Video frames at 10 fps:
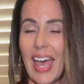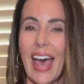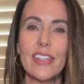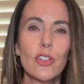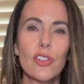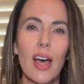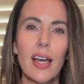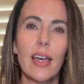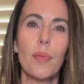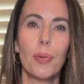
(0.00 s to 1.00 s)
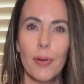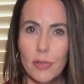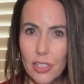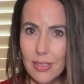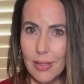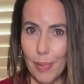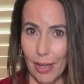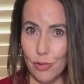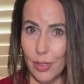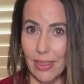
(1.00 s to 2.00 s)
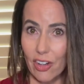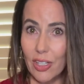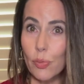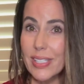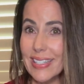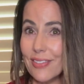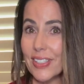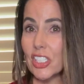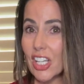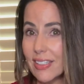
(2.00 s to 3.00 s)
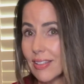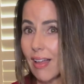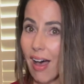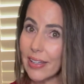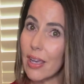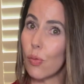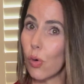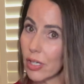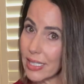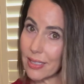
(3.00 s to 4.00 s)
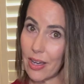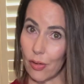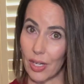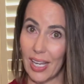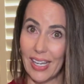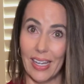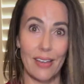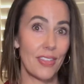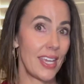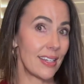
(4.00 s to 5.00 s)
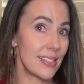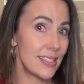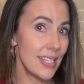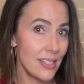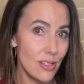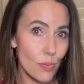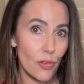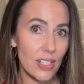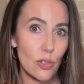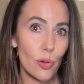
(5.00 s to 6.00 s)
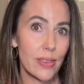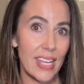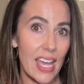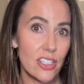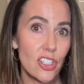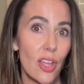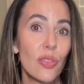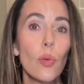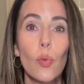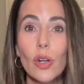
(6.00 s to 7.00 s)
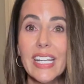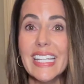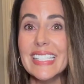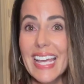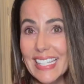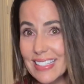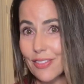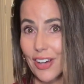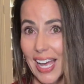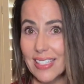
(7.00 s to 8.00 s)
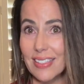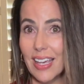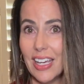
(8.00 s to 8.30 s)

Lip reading: As your dog approaches the boundary, they're going to receive a gentle audio warning tone. If they continue moving toward the edge, the warning intensifies.